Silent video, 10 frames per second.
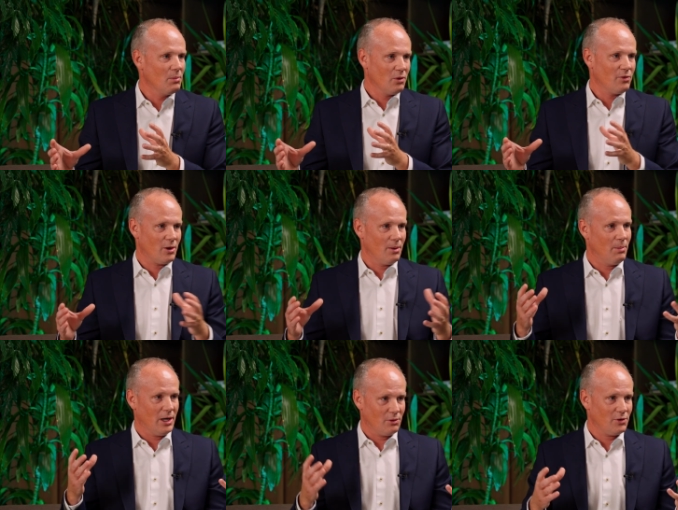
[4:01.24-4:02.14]
Both are
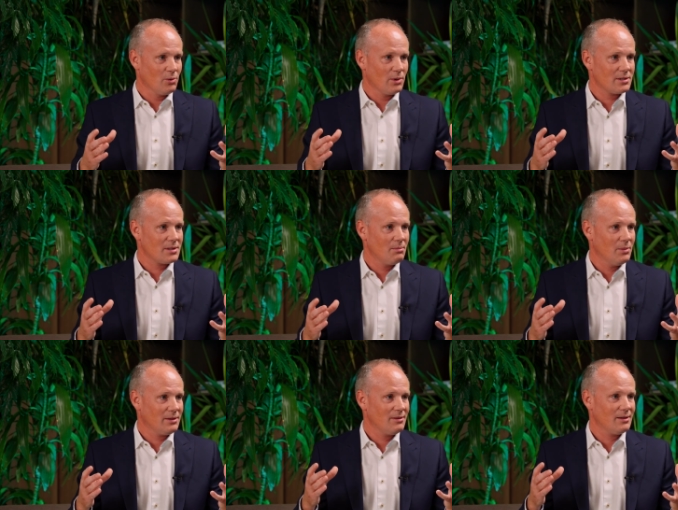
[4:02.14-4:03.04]
biofuels,
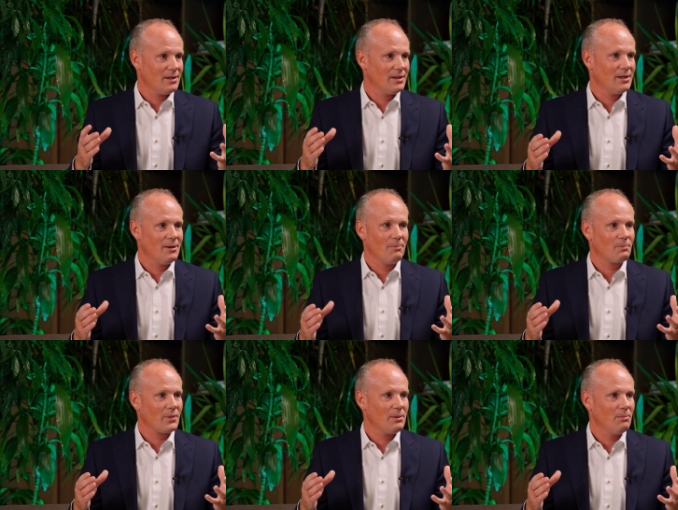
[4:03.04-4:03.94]
but uh,
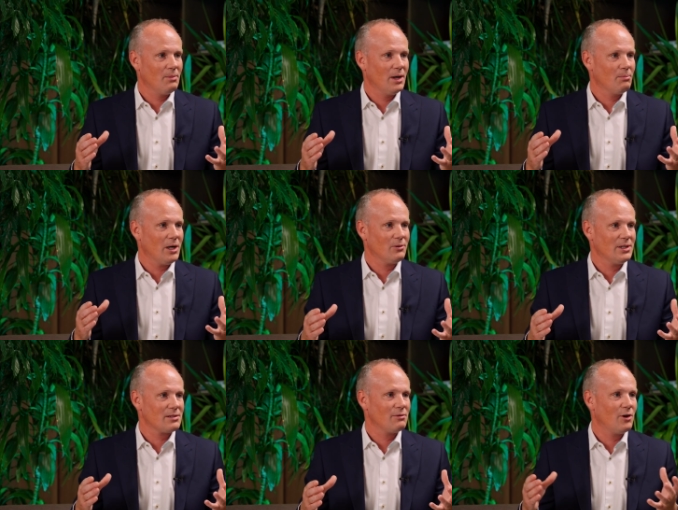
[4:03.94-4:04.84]

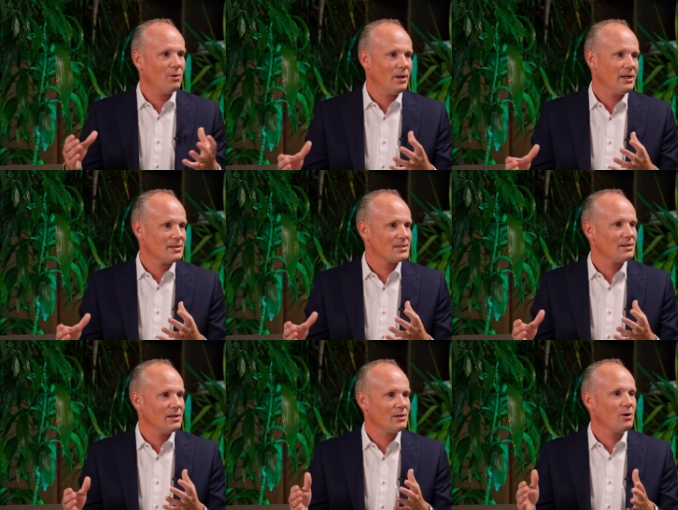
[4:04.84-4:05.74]
biodiesel FAME
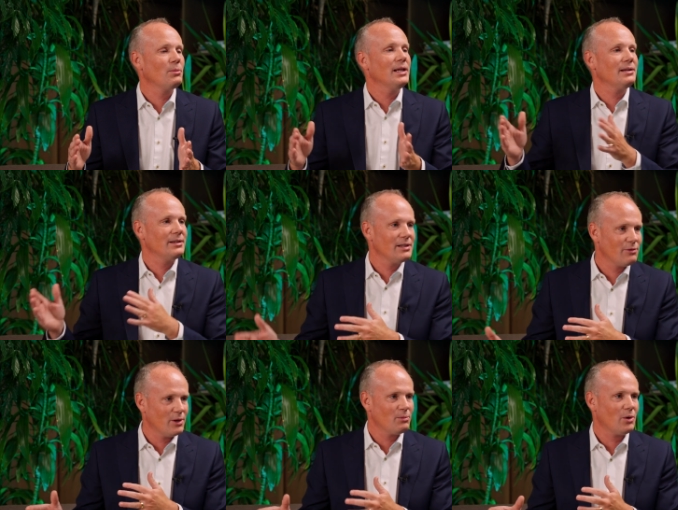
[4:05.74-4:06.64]
is a completely
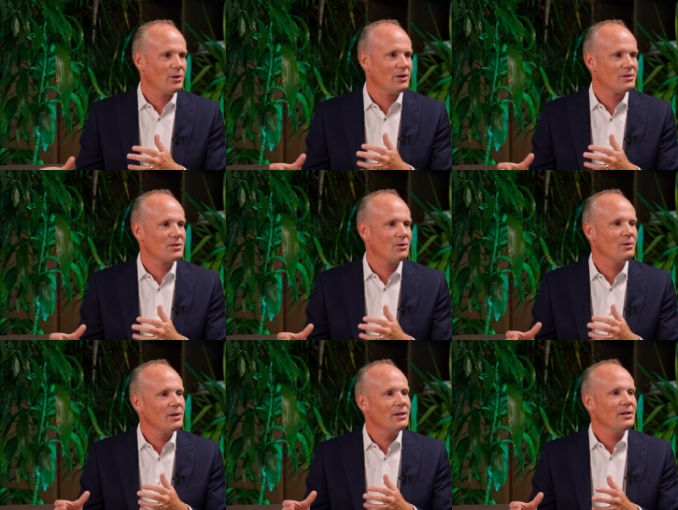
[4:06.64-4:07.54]
different product.
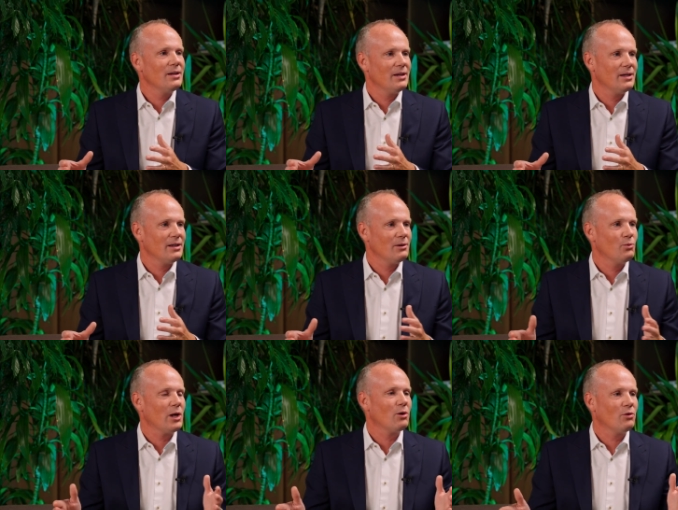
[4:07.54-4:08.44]
So uh,
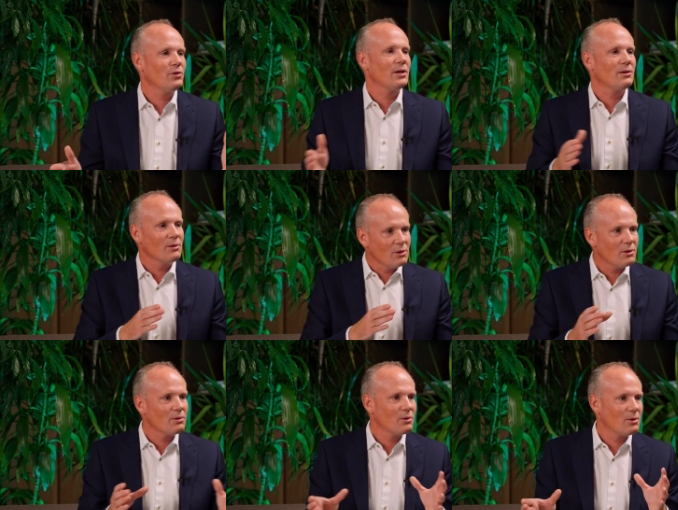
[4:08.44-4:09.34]
we are often
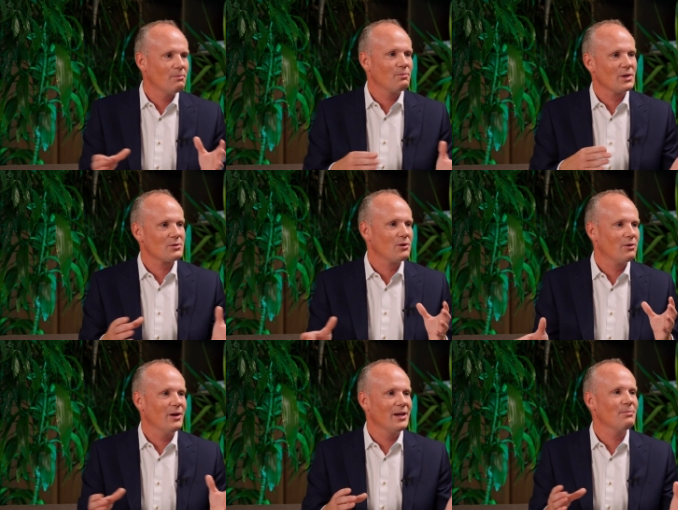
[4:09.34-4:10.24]
sort
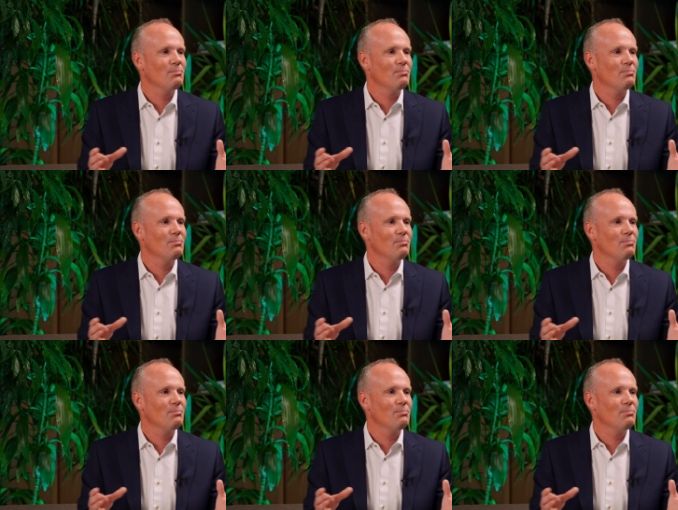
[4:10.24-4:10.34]
of